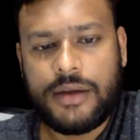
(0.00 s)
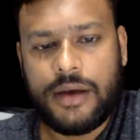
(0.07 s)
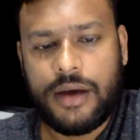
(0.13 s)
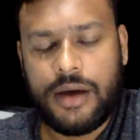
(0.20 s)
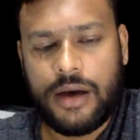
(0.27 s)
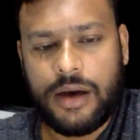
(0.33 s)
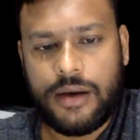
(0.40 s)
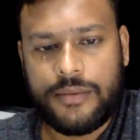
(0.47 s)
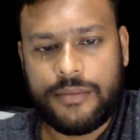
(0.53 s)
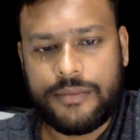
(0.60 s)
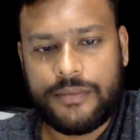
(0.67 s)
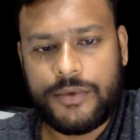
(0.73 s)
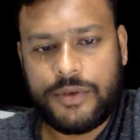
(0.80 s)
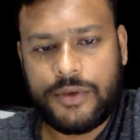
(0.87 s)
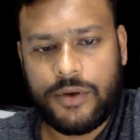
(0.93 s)
Uh,
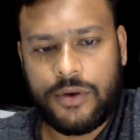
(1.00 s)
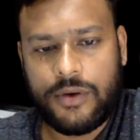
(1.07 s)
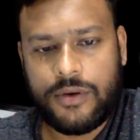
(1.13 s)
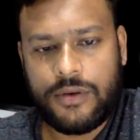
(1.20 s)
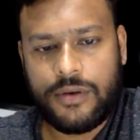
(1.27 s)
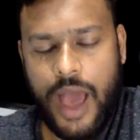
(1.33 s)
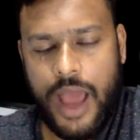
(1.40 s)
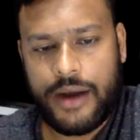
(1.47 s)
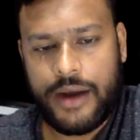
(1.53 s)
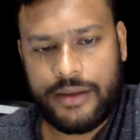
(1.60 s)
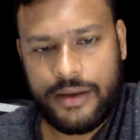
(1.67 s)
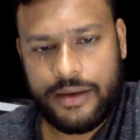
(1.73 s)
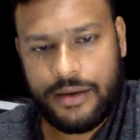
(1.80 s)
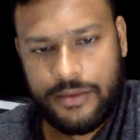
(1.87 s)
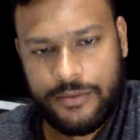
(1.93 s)
so and then
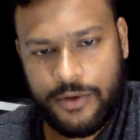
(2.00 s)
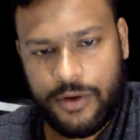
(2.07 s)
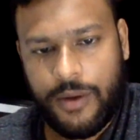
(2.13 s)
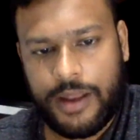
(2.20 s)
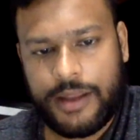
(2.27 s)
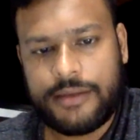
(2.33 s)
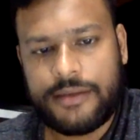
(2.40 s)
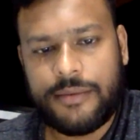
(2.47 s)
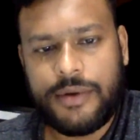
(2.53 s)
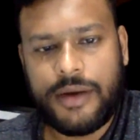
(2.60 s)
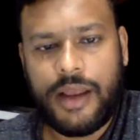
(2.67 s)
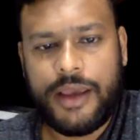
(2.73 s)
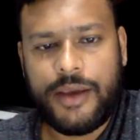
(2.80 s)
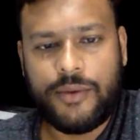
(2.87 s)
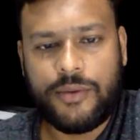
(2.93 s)
Aditya
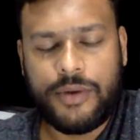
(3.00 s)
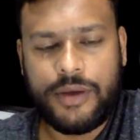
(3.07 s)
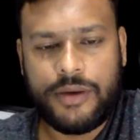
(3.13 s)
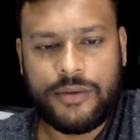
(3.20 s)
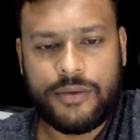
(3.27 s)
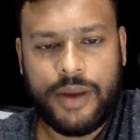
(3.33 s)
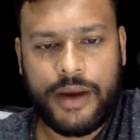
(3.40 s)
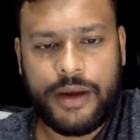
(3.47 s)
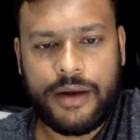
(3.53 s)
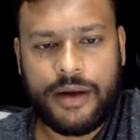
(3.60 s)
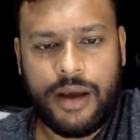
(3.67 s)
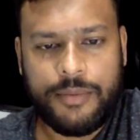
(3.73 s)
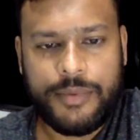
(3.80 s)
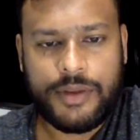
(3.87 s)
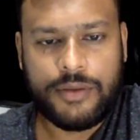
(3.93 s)
Birla, you you ended
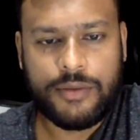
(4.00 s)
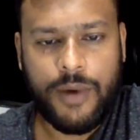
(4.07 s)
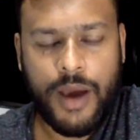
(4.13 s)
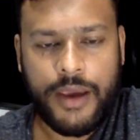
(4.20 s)
up in Dubai.